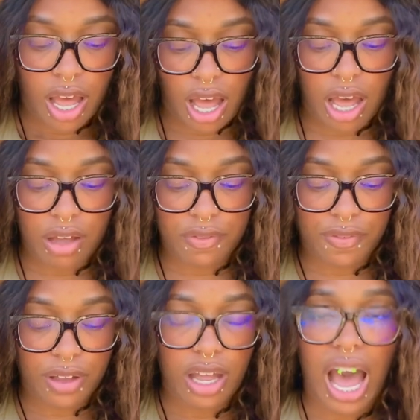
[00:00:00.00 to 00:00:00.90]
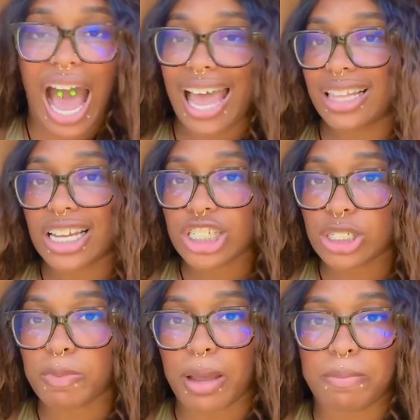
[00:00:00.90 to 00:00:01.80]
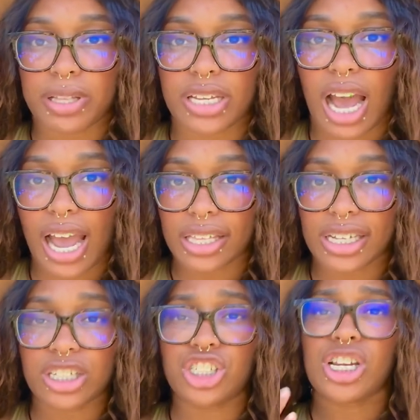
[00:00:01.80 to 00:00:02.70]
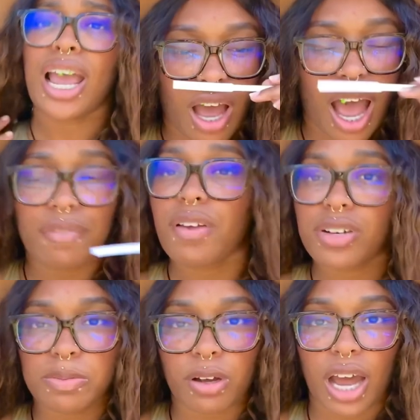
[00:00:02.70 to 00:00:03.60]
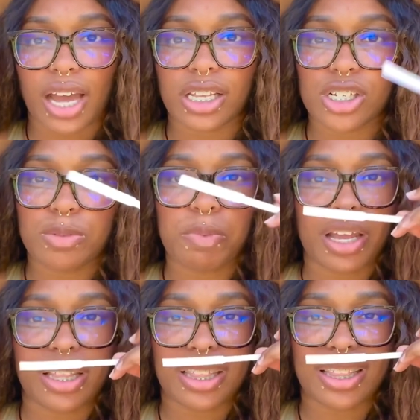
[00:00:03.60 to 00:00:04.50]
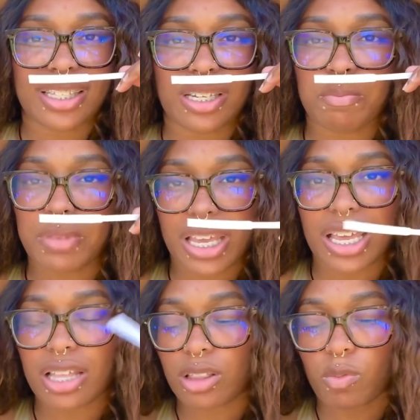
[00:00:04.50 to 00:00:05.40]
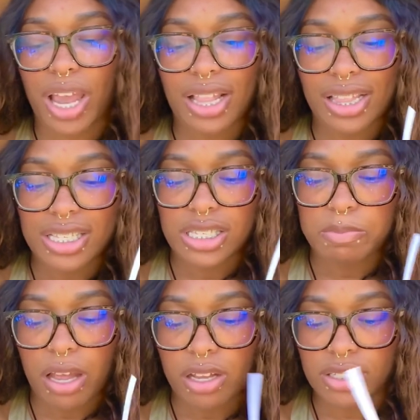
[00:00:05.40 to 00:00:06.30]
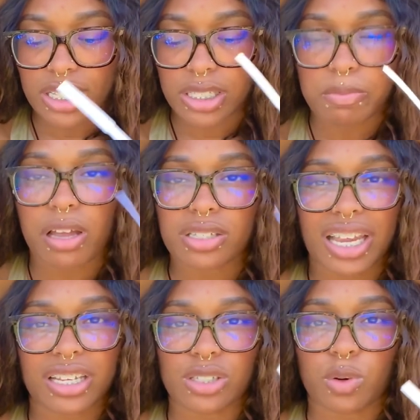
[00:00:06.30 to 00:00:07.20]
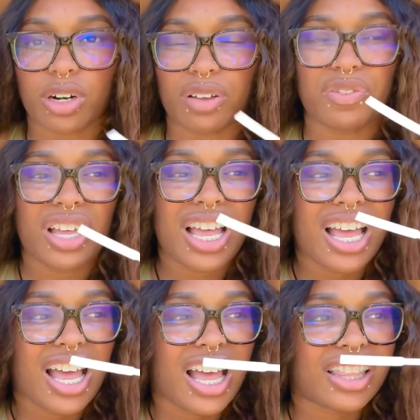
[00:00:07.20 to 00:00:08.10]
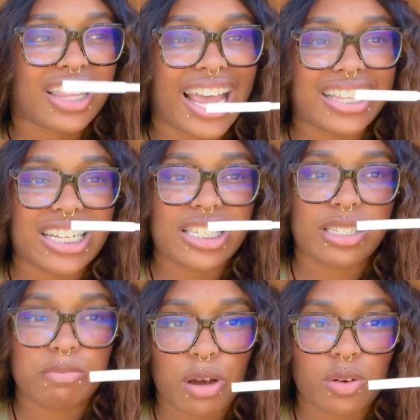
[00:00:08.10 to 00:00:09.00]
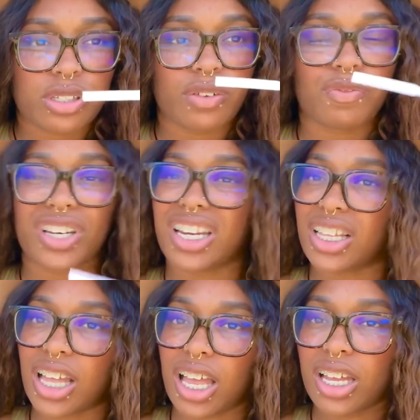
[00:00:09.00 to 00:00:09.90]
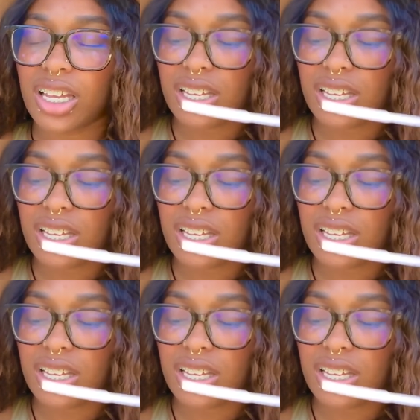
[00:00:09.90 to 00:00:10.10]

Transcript: of Eilish by Billie Eilish. I've never smelled Eilish, but to me, the way that this smells, it smells like a sort of lightly smoked vanilla.